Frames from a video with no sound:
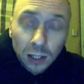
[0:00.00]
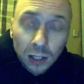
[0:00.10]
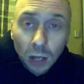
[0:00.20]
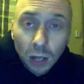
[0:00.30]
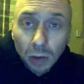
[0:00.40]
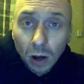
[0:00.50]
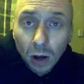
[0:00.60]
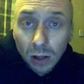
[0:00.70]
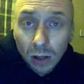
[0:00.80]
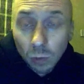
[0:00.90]
copper
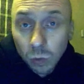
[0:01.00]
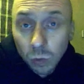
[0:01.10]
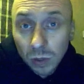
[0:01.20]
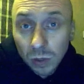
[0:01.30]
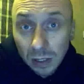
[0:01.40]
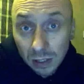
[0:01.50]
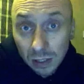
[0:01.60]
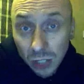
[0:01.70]
and the, the, the